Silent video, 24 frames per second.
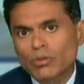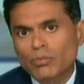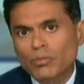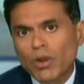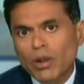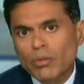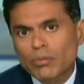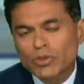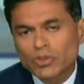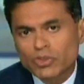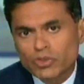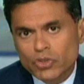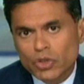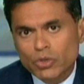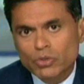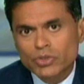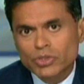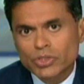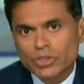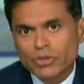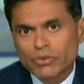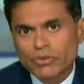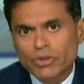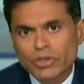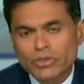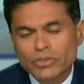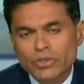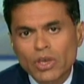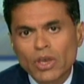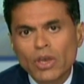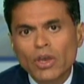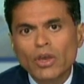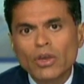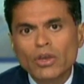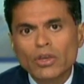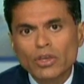no, the problem is so serious,
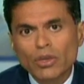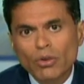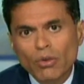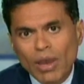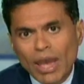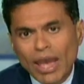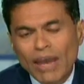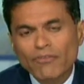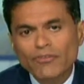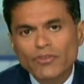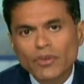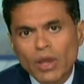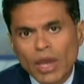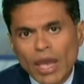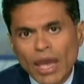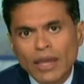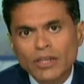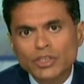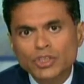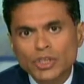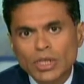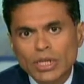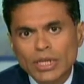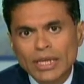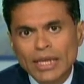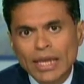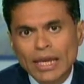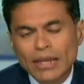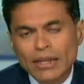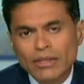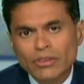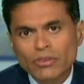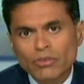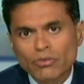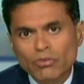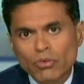you have to actually
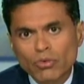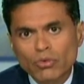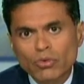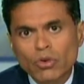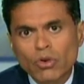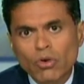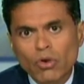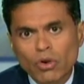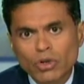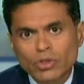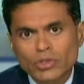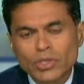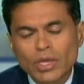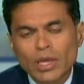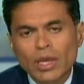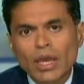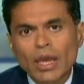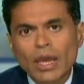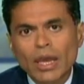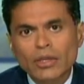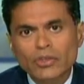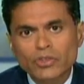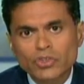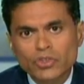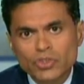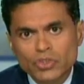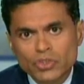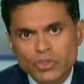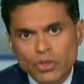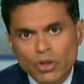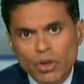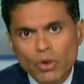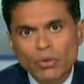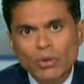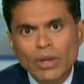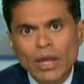get at the root cause and
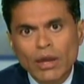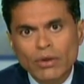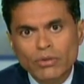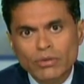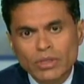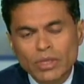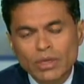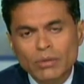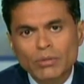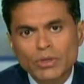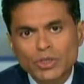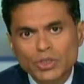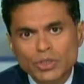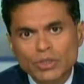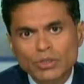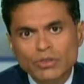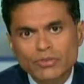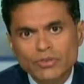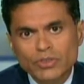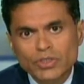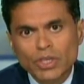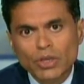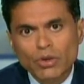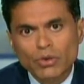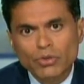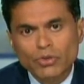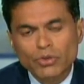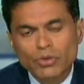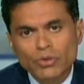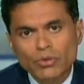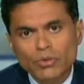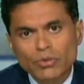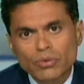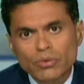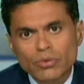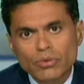slow down the emission of
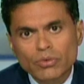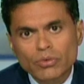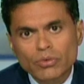CO2.